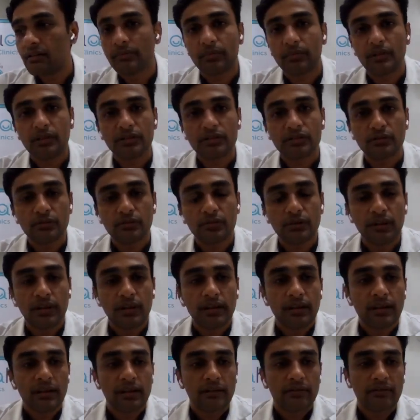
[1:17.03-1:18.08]
tissue,
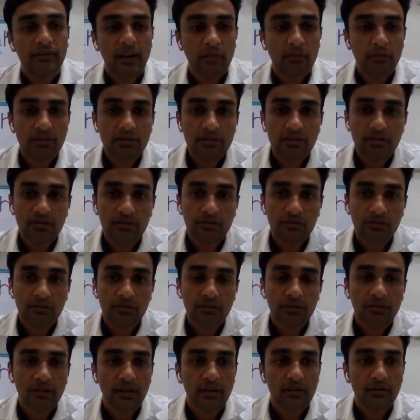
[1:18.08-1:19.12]
fibrous tissue
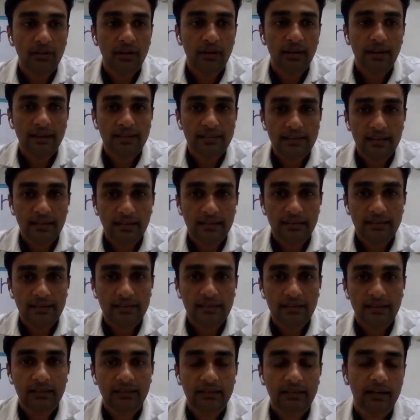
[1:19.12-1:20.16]
that you can
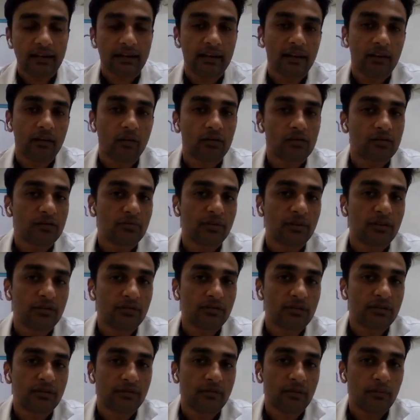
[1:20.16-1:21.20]
excise, that can also be
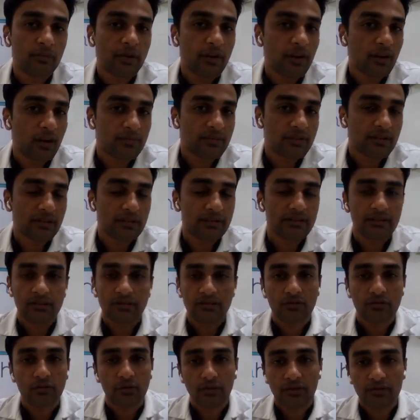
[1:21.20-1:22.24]
used for biopsies,
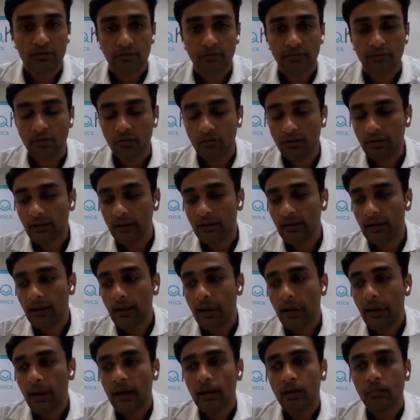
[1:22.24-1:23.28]
so on and so forth.
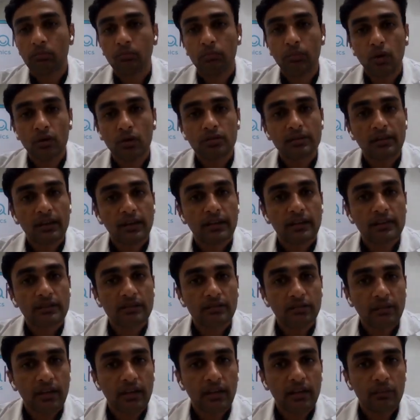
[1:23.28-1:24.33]
Most clinics
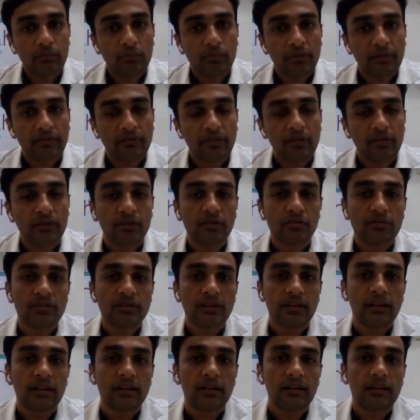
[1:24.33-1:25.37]
today prefer
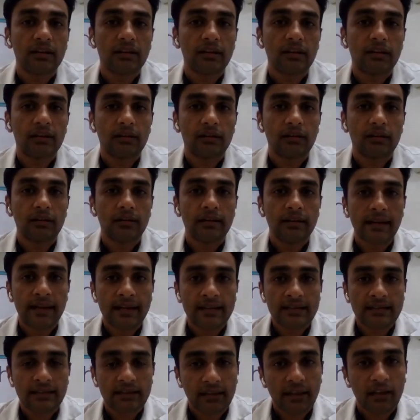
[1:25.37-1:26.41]
using
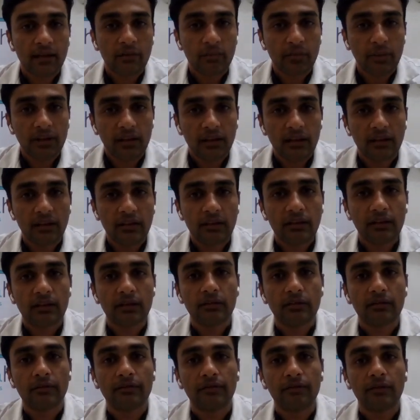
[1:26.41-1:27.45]
laser therapy
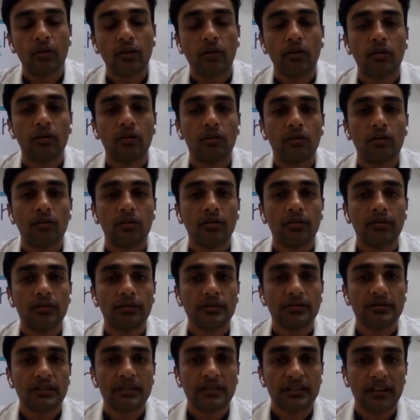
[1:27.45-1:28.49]
for
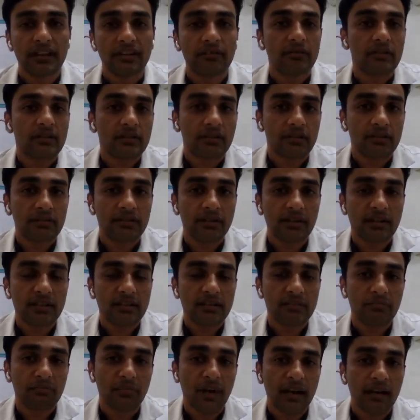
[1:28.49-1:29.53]
gingival
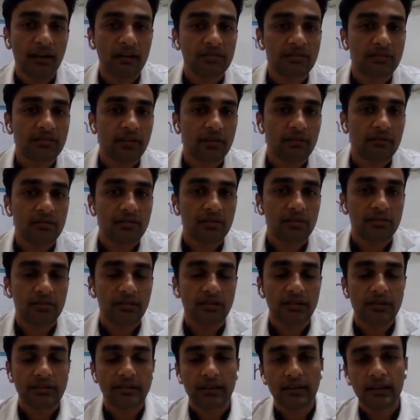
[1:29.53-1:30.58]
surgeries, minor gingival
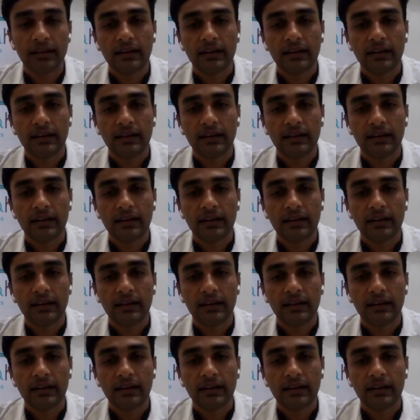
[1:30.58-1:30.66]
surgeries,